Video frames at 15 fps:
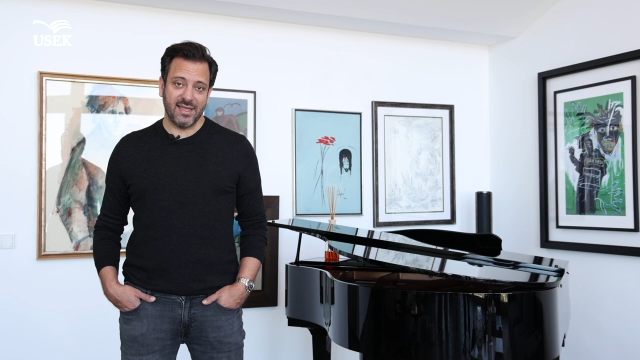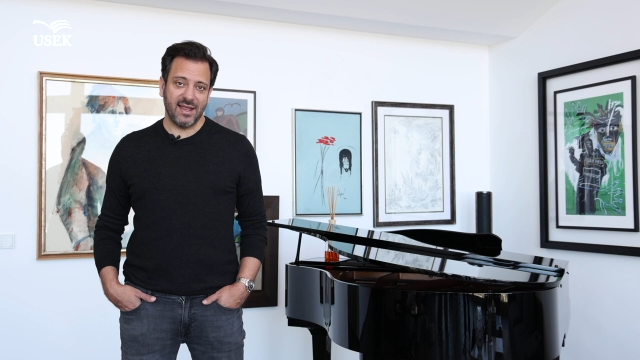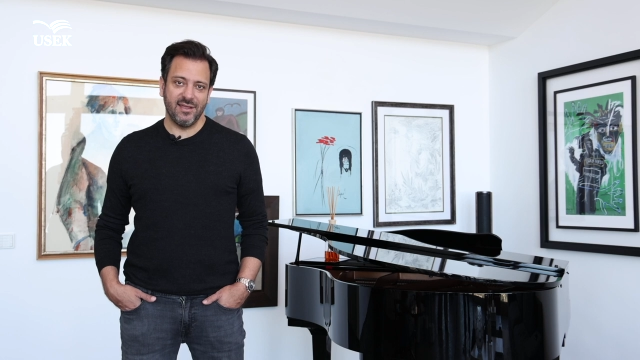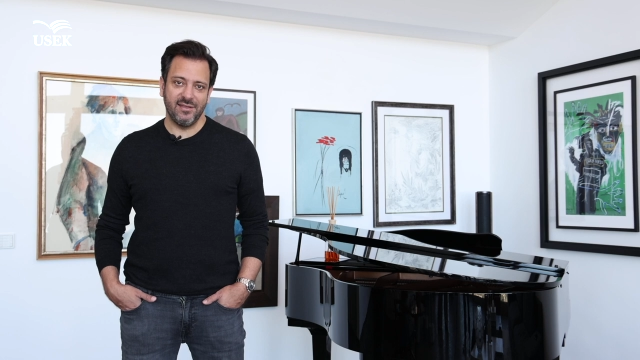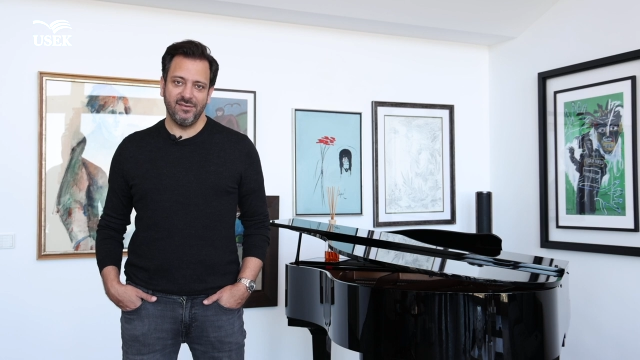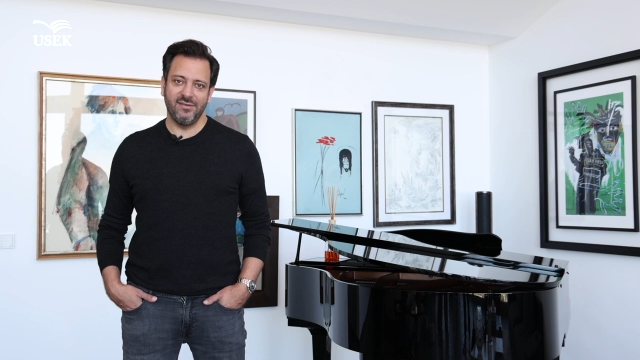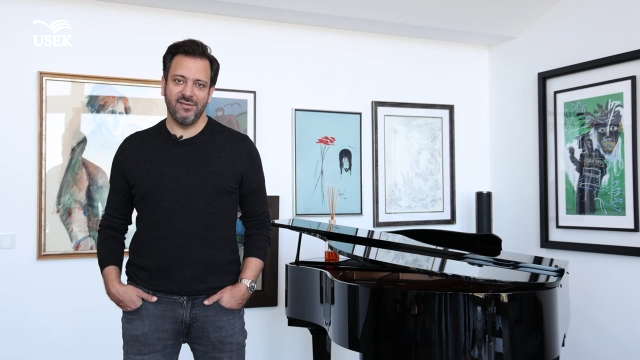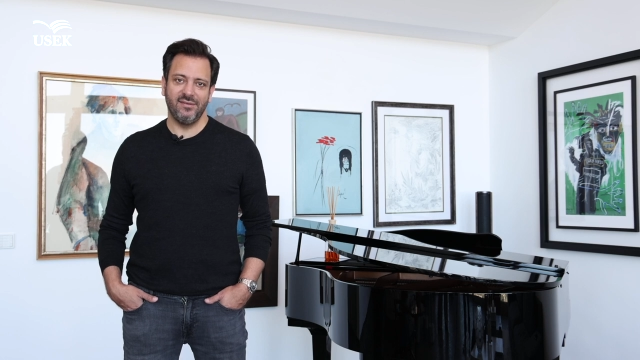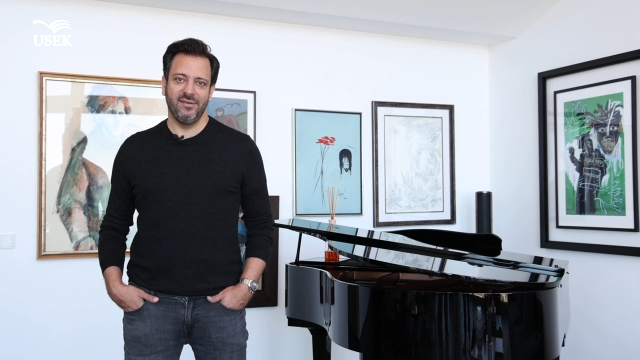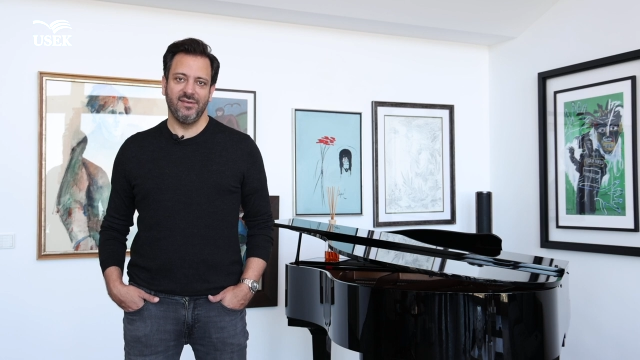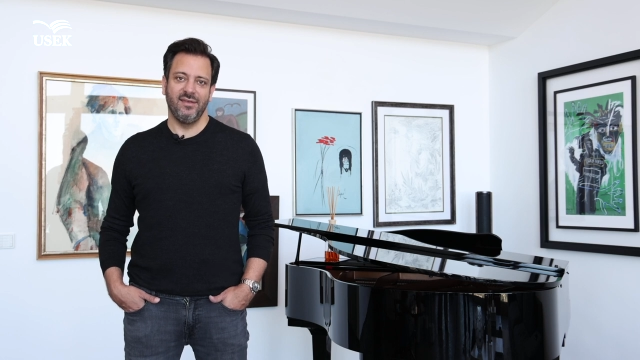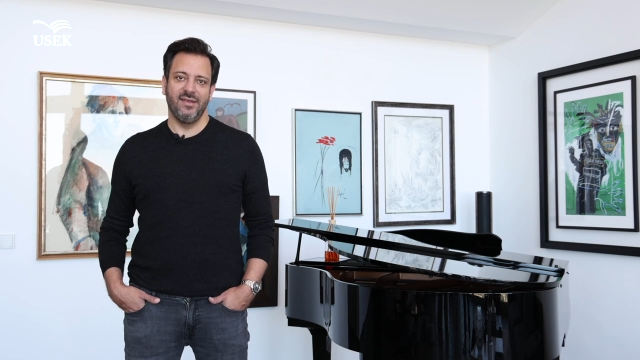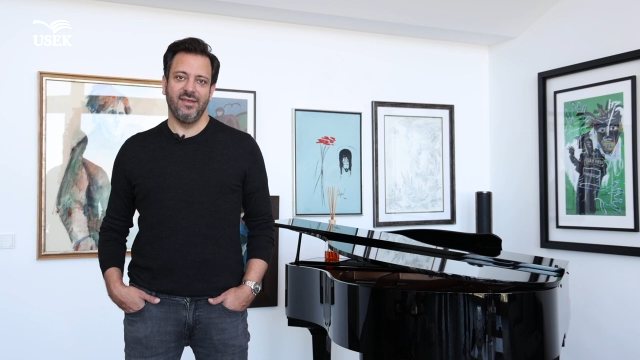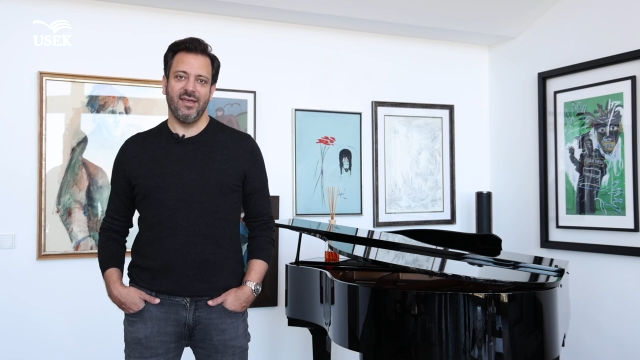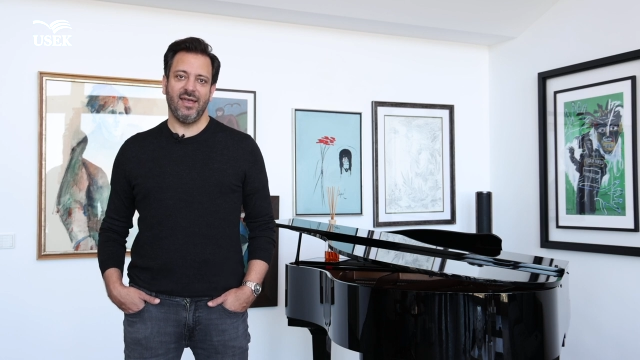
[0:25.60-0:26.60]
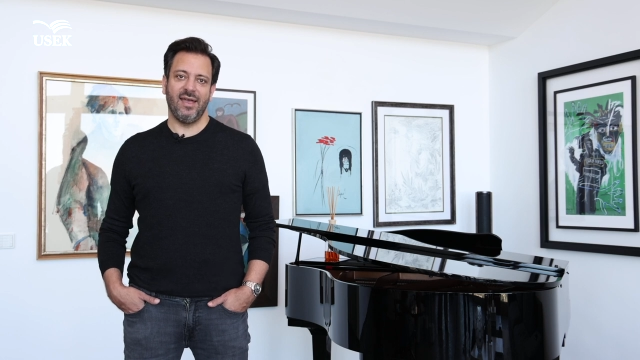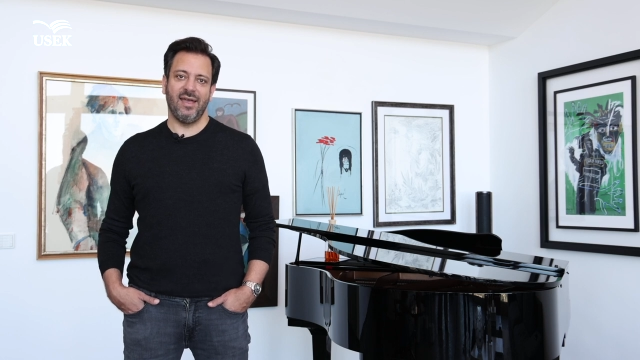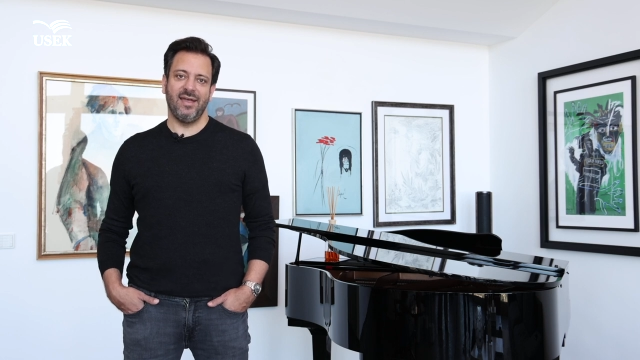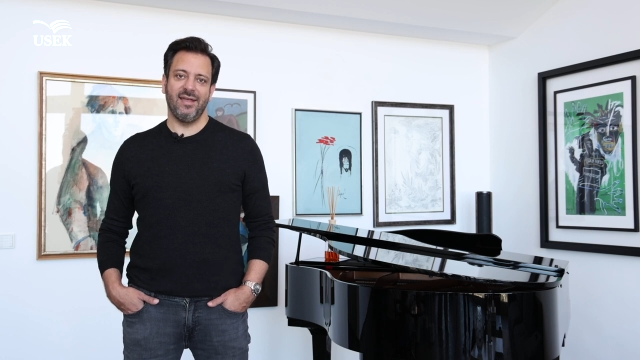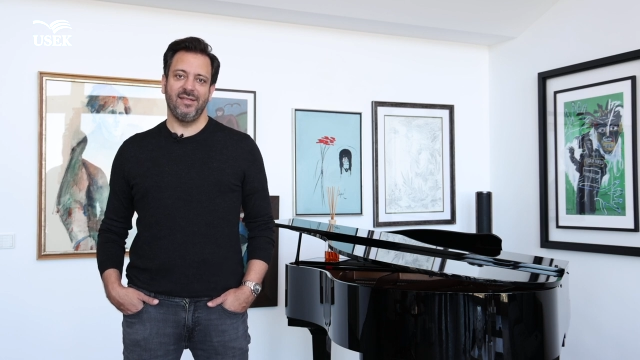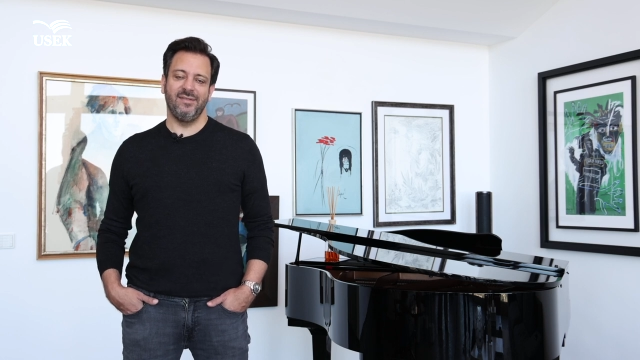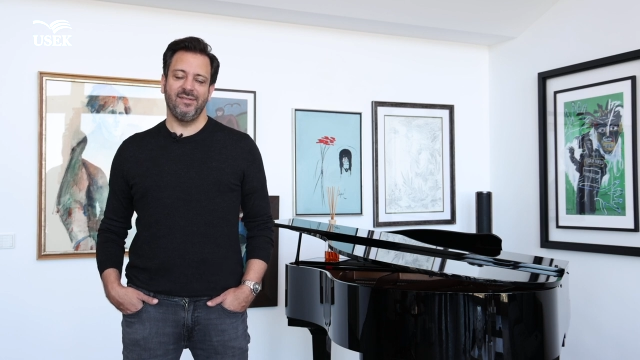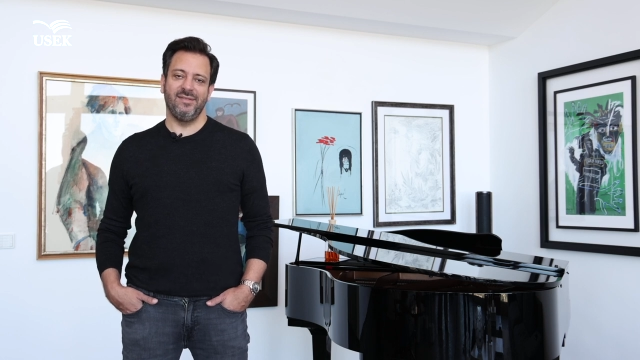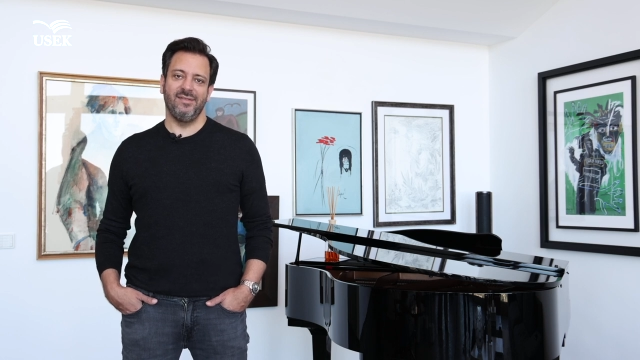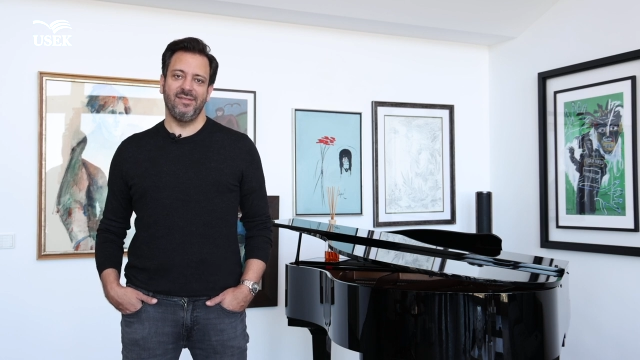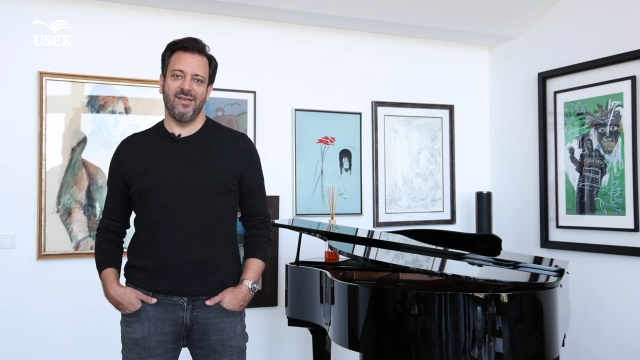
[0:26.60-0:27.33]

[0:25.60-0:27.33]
talent, and